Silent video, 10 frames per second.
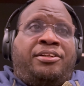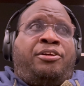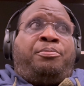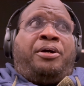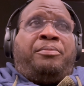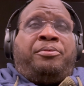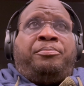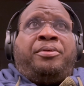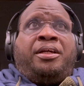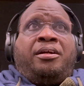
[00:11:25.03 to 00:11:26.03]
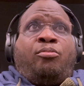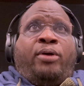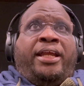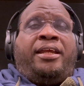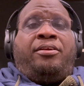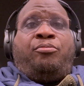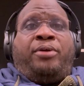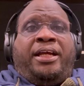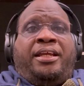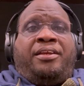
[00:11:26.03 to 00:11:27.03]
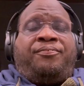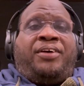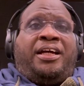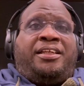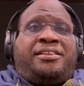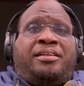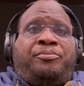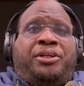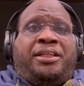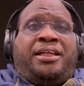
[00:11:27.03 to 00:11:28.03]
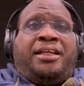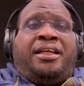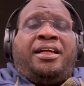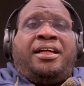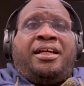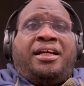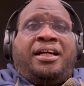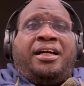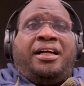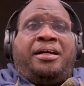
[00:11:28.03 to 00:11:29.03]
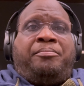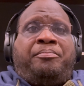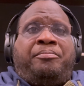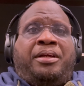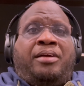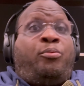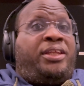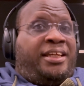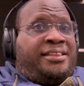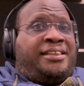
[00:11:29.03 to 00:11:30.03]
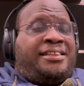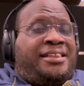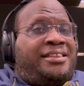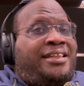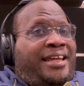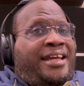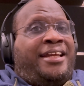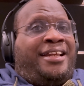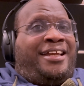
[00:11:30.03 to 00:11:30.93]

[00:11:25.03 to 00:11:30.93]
no problem. Waited and waited, and finally someone did. Um, uh, with the assistance again